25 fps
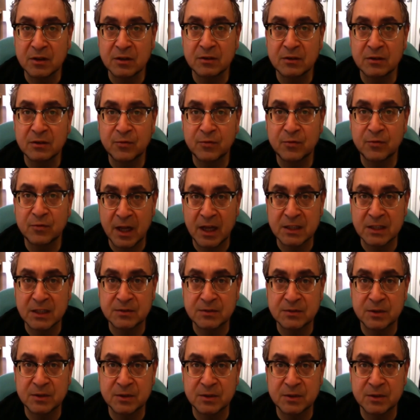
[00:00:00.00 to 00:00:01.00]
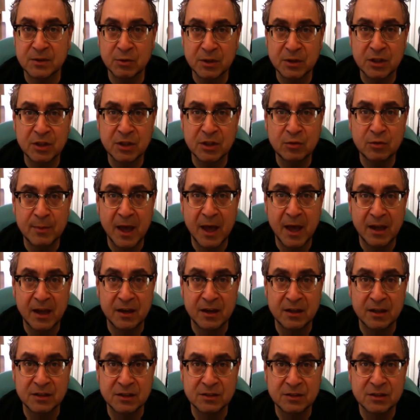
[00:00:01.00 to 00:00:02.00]
philosophy, so in the
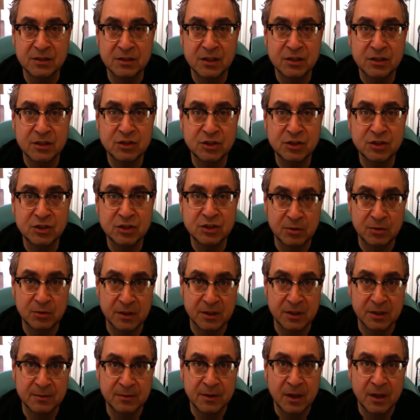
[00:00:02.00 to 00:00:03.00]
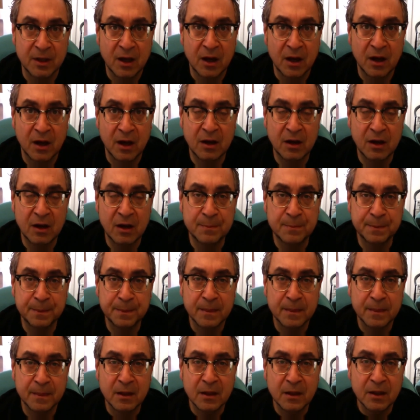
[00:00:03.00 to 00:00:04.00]
humanities generally. Um,
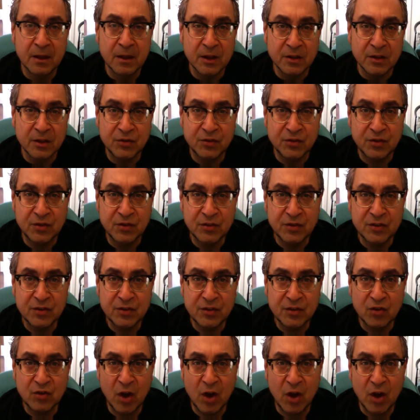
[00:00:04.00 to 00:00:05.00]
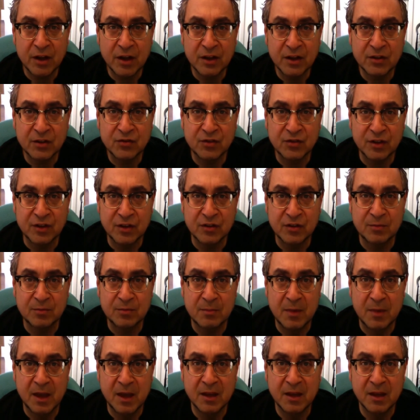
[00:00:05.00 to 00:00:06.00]
since this audience is
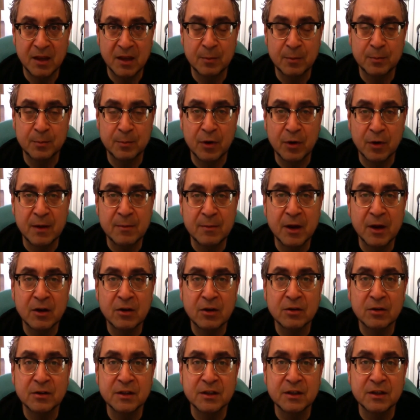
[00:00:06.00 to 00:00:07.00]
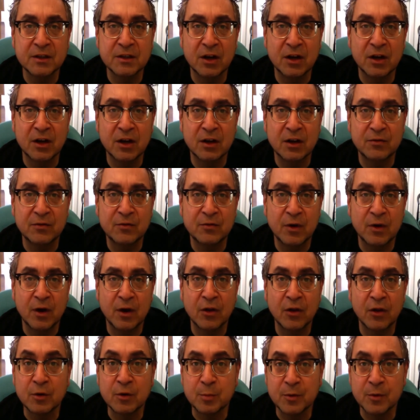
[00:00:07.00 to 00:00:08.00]
made up primarily of
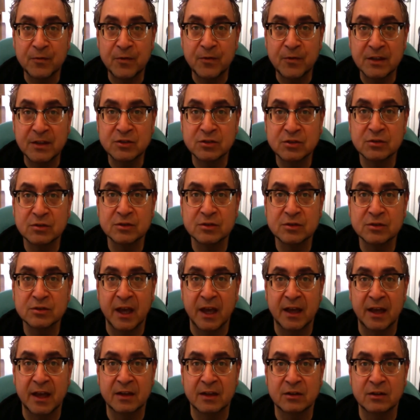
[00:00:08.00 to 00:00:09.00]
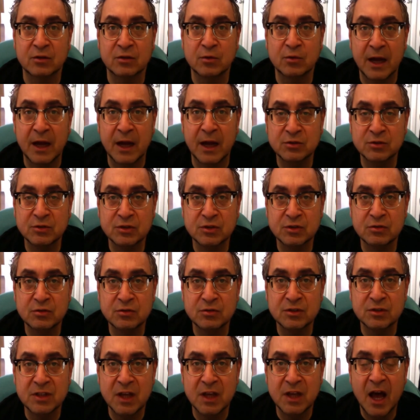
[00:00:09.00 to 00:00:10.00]
other professors and graduate
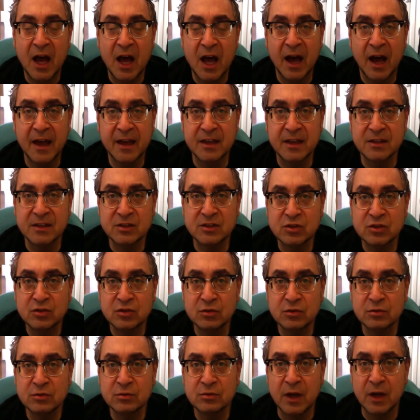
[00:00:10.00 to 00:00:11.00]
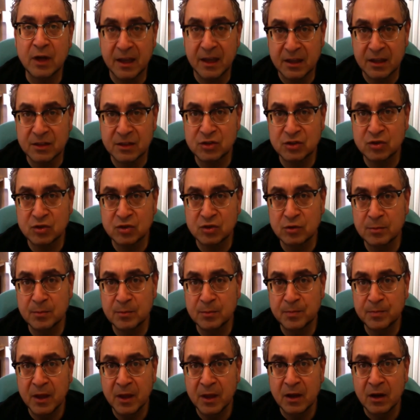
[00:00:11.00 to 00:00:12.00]
students, I can assume
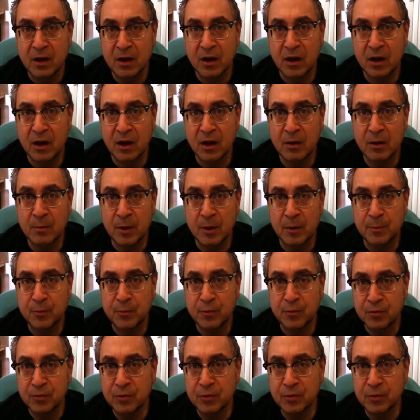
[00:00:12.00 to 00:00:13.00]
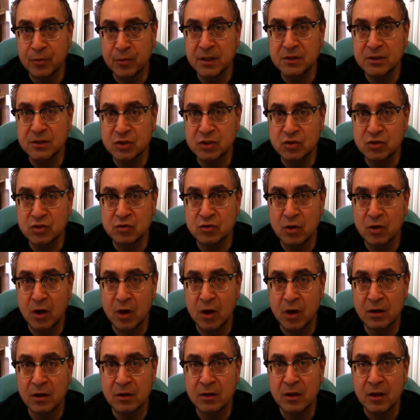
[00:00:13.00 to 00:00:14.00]
a pretty
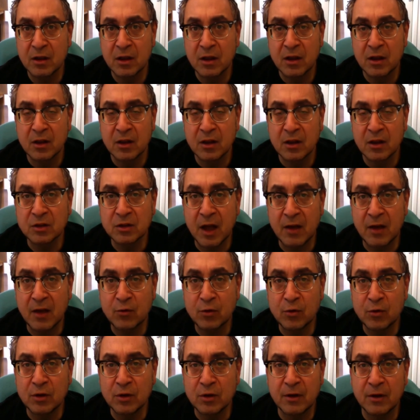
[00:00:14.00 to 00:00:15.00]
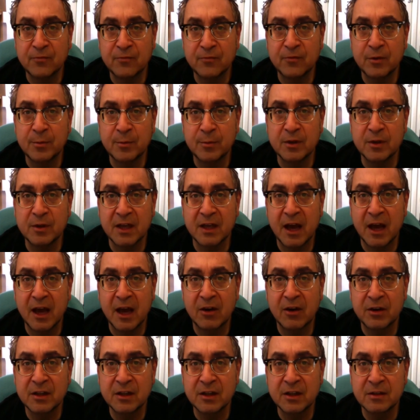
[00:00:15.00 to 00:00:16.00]
strong level of
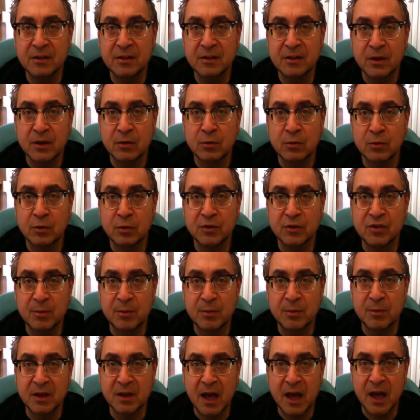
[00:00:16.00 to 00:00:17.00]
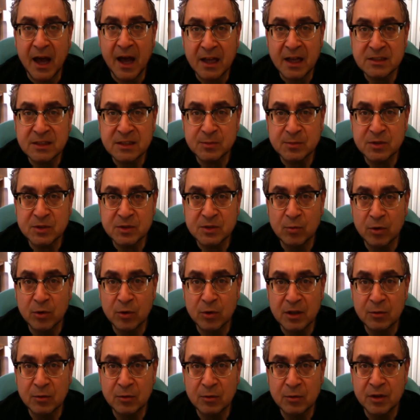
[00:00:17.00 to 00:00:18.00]
familiarity with some of the concepts I'm
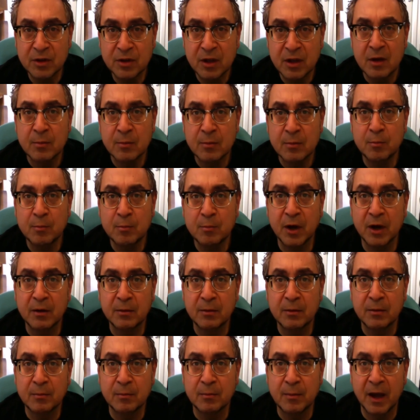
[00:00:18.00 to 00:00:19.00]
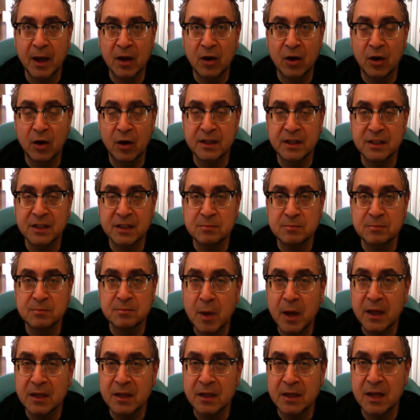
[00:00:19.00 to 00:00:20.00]
working with, but my audience
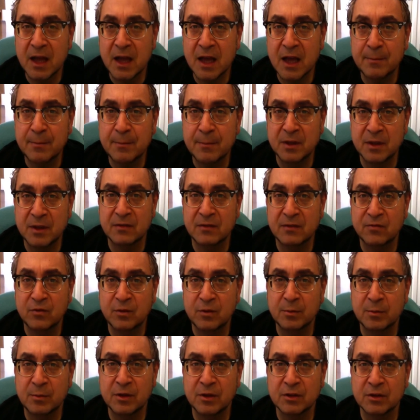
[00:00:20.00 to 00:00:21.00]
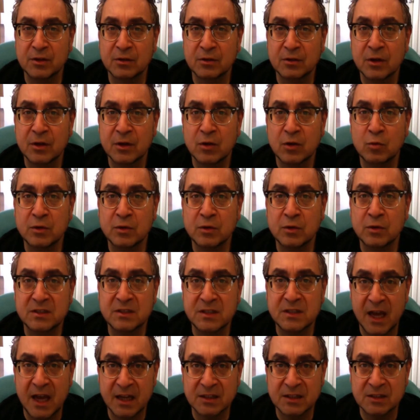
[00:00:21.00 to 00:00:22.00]
might not be familiar with the
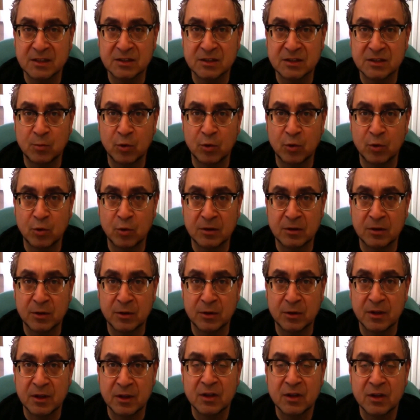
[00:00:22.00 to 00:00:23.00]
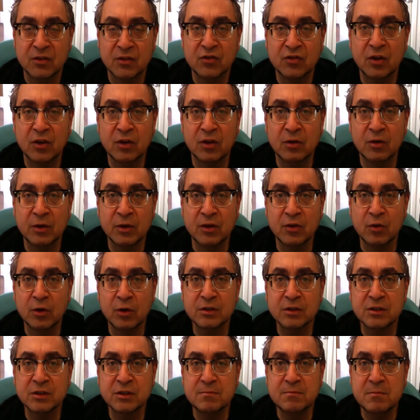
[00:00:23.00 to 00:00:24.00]
texts I'm working with. So in order
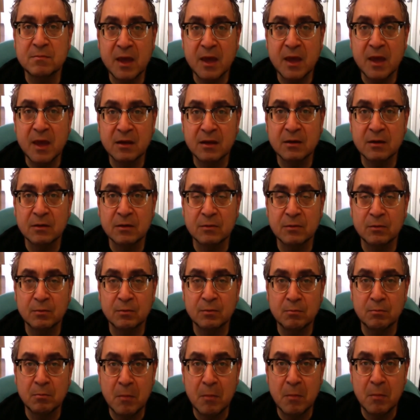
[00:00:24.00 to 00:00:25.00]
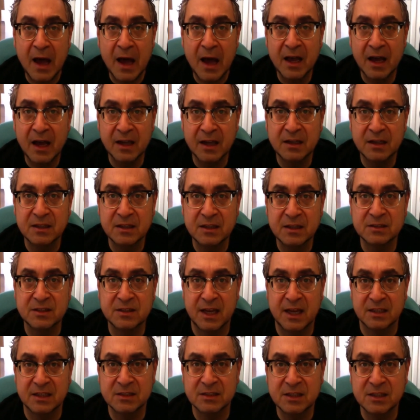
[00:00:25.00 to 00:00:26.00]
to make my ideas
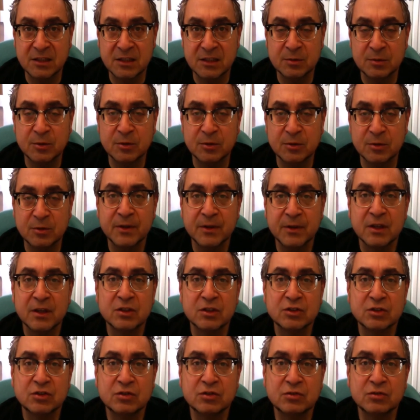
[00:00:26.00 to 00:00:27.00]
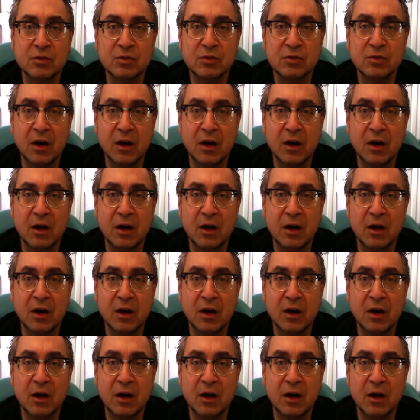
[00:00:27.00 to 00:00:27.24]
accessible to